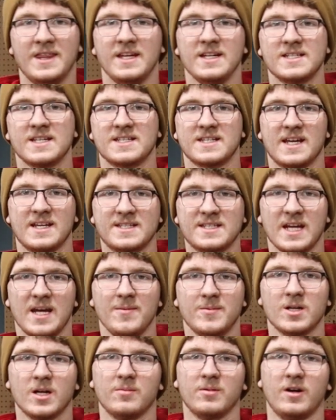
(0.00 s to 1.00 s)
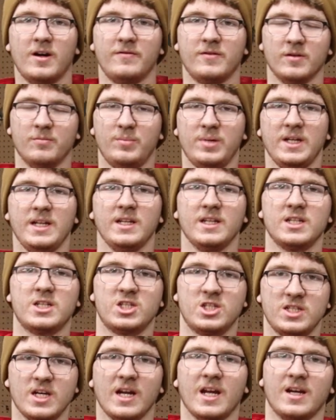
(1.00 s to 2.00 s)
And this is that same turbo after beating the
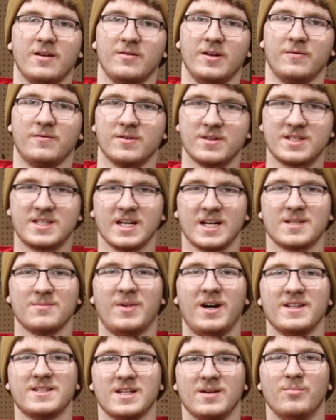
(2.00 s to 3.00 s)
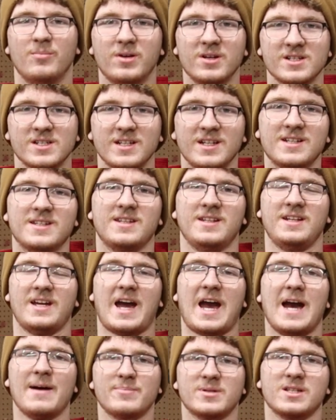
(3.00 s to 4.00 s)
shit out of it for 6 months and pushing it to the
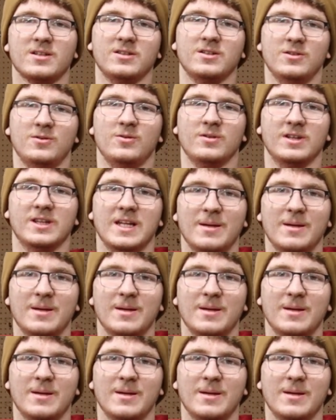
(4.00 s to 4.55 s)
absolute